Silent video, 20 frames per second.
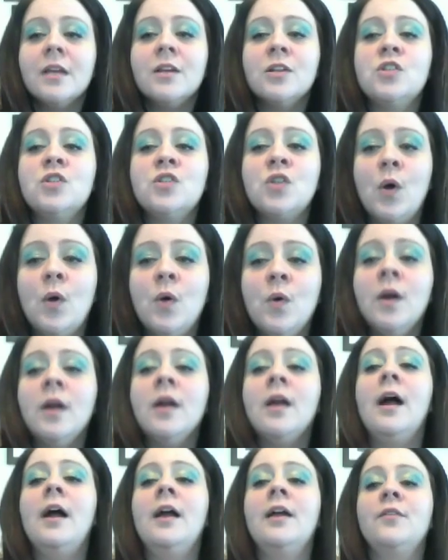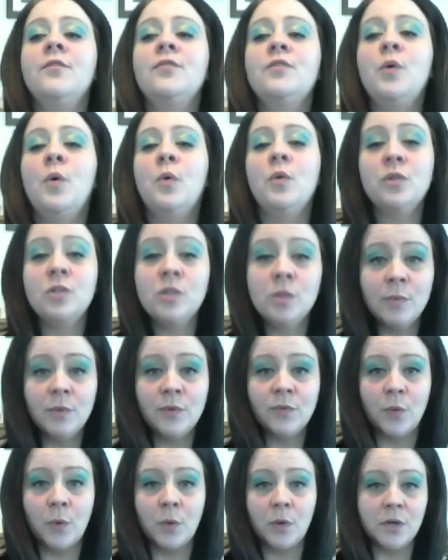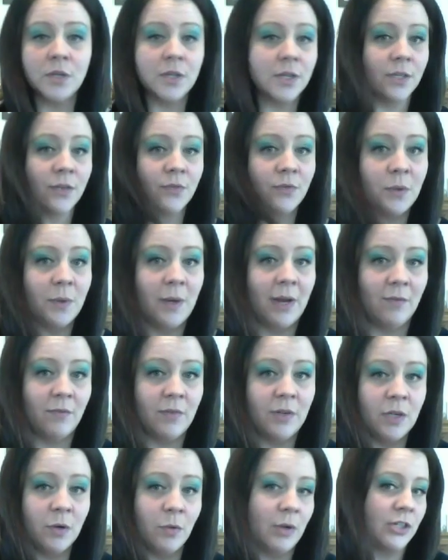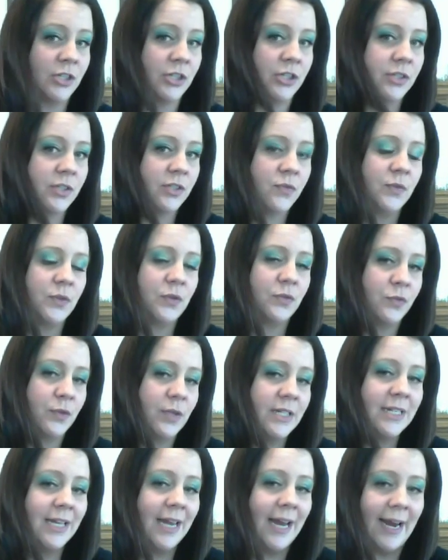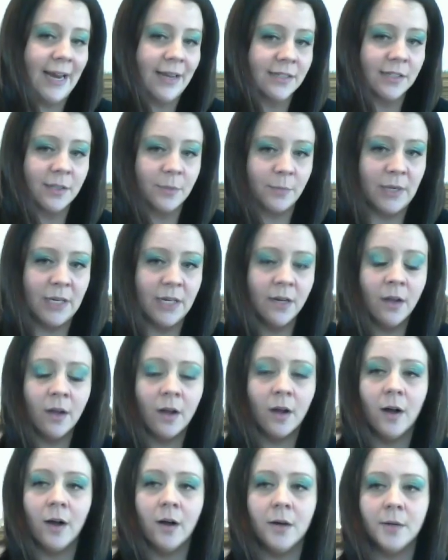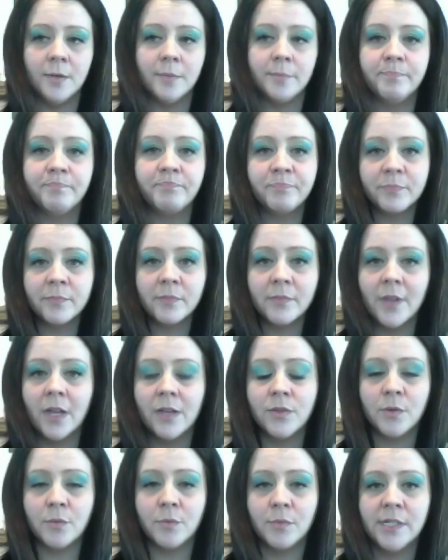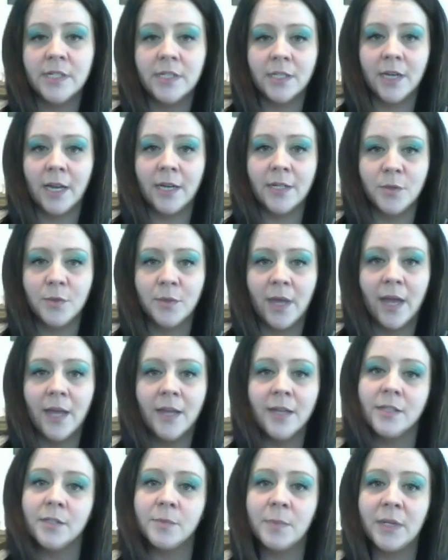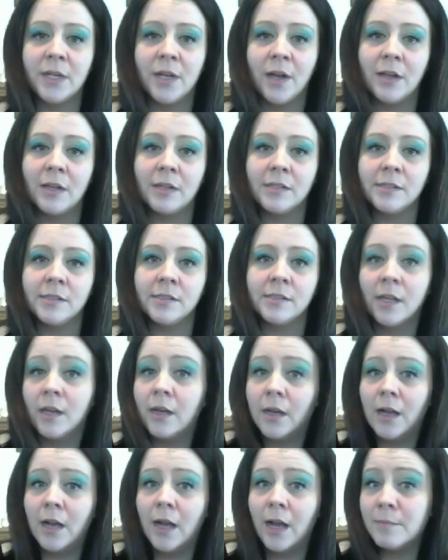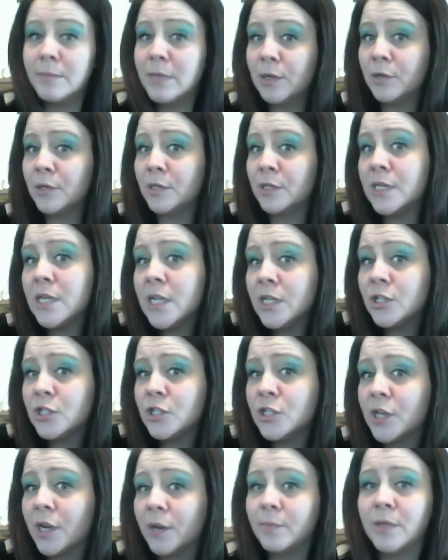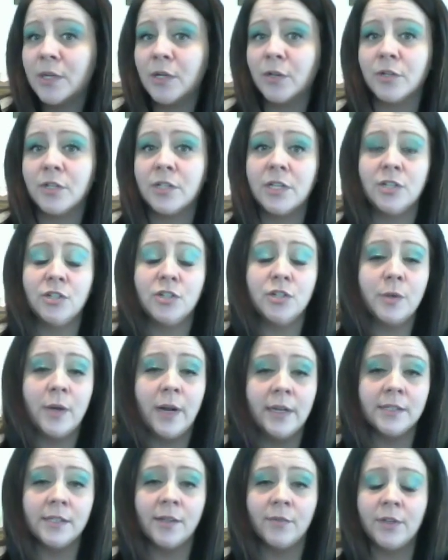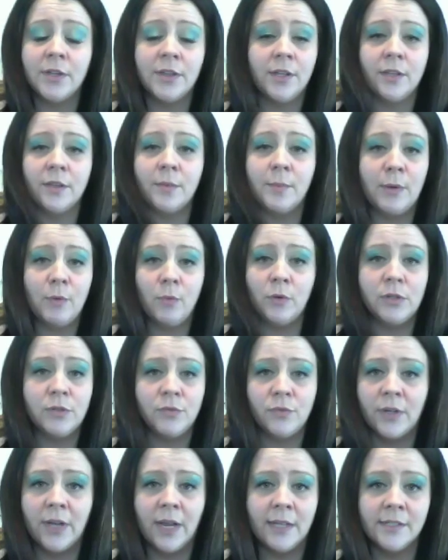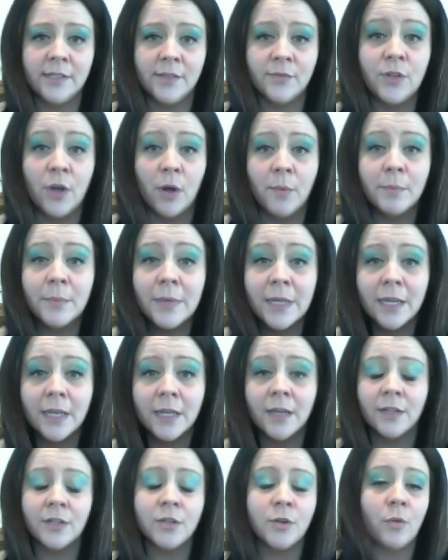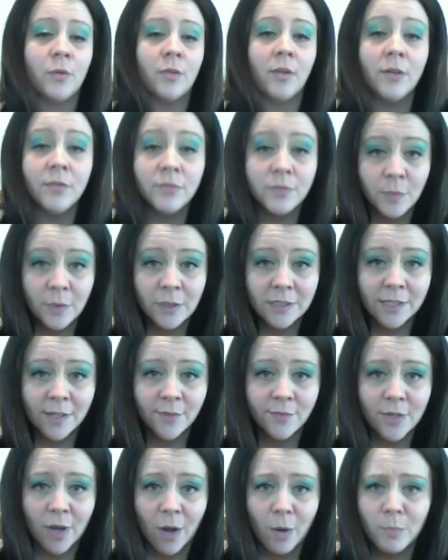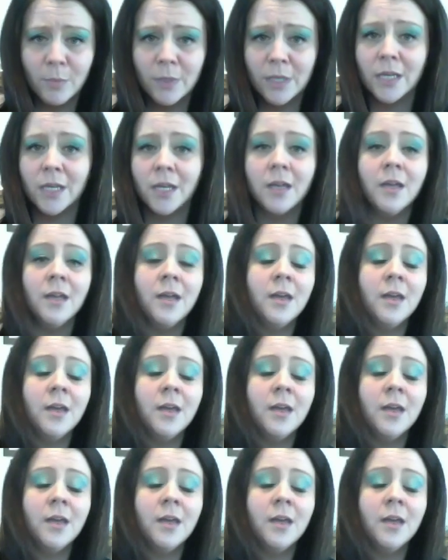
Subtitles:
So I have told you before that if you have any questions, feel free to ask me. And the reason I do that is because I'm here to teach. I'm here to teach you guys everything that my wonderful guides have taught me and your loved ones have taught me.